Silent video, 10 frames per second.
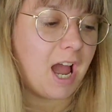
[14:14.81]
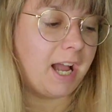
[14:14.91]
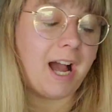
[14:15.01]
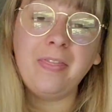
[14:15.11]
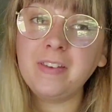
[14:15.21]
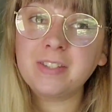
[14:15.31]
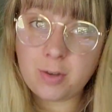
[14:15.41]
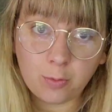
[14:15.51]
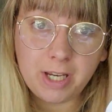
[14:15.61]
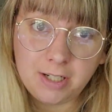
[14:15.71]
I got this
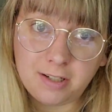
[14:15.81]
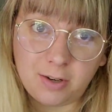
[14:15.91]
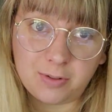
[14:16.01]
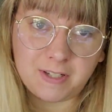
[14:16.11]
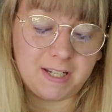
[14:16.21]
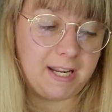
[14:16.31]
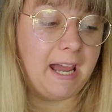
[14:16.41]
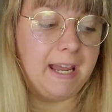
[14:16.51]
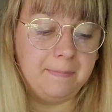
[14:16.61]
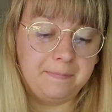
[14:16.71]
green juice
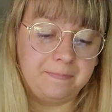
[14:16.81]
today.